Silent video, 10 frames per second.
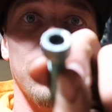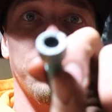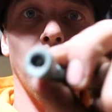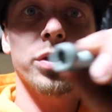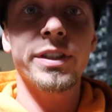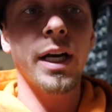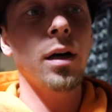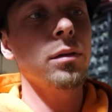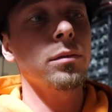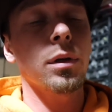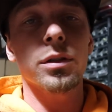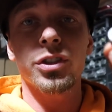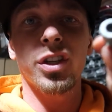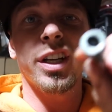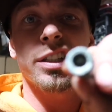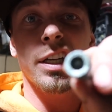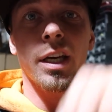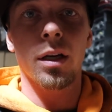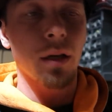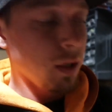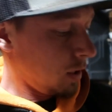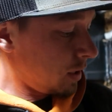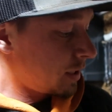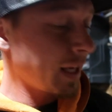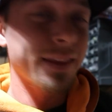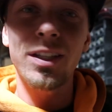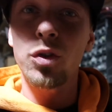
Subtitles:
bolts out. I'll show you in a second. To get these